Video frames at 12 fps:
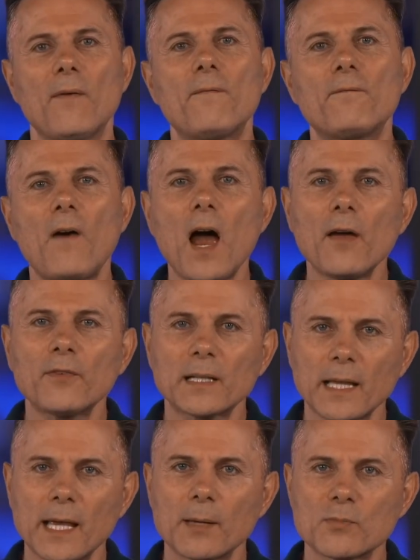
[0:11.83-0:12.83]
five
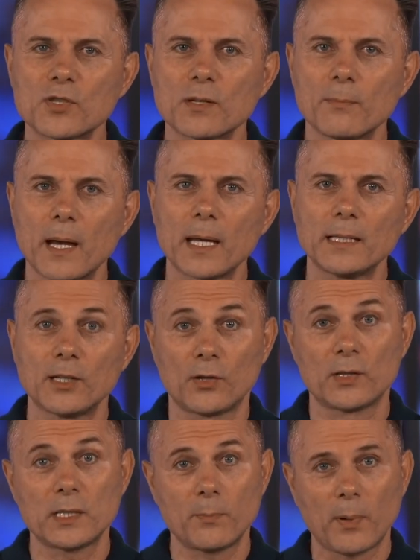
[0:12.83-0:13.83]
claims she made in
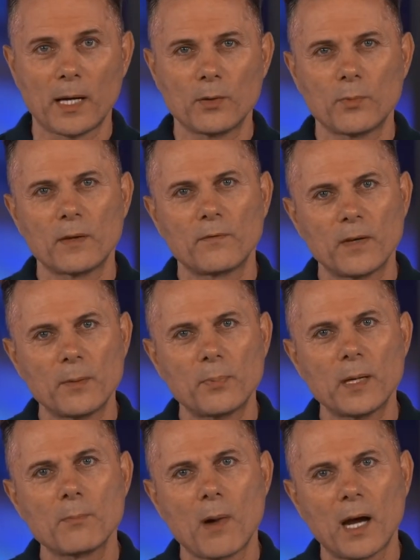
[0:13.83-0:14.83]
her debate with
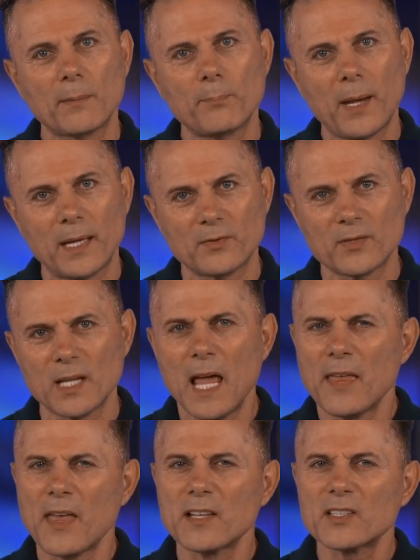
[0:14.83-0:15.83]
VP Mike Pence
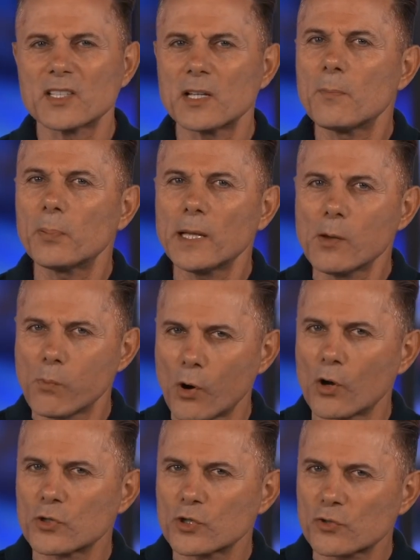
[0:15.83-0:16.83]
that simply
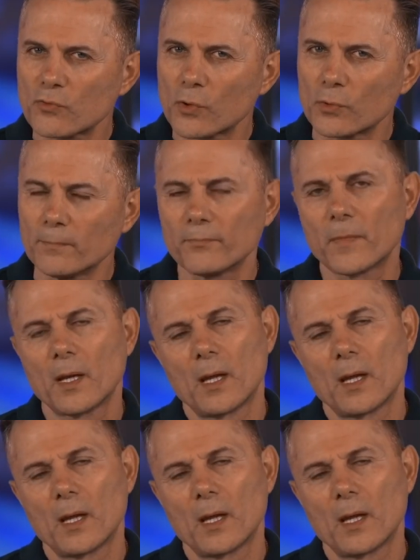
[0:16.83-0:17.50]
weren't true.